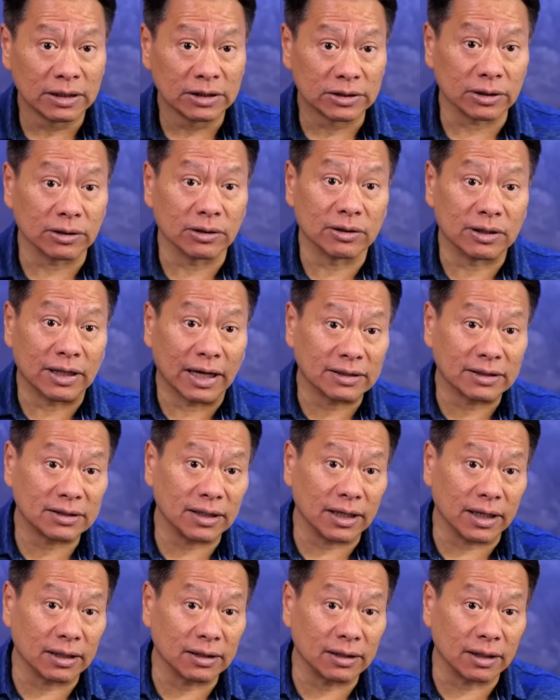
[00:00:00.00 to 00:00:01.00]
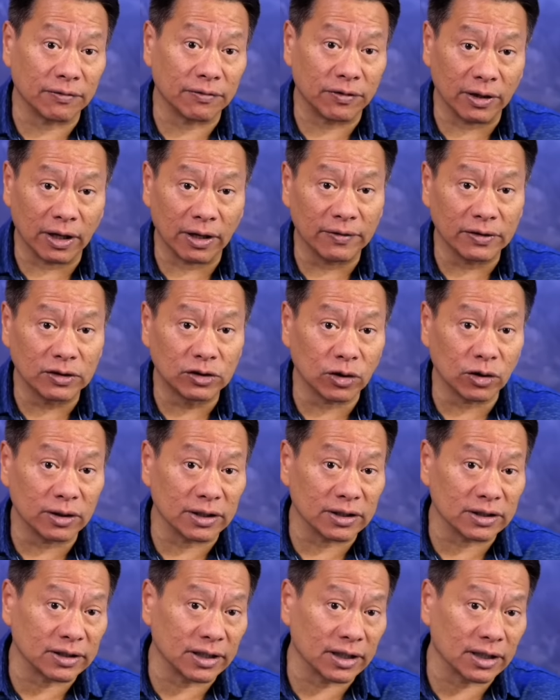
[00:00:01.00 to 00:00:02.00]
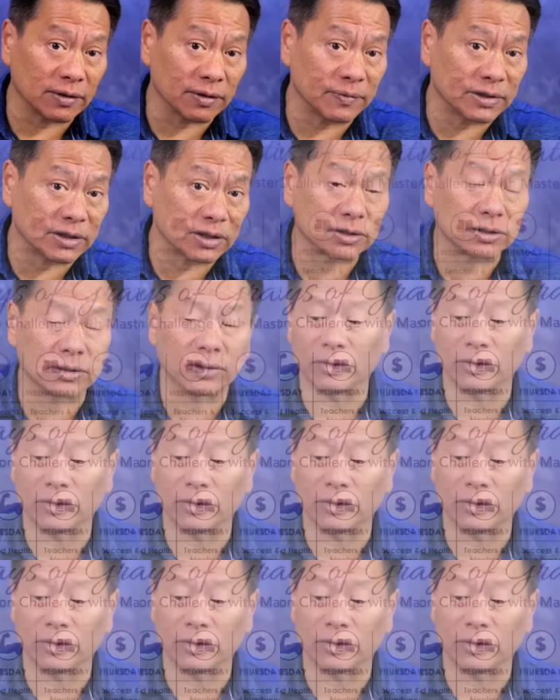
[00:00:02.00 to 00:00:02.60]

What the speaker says: So that said, if you haven't joined us yet, let me just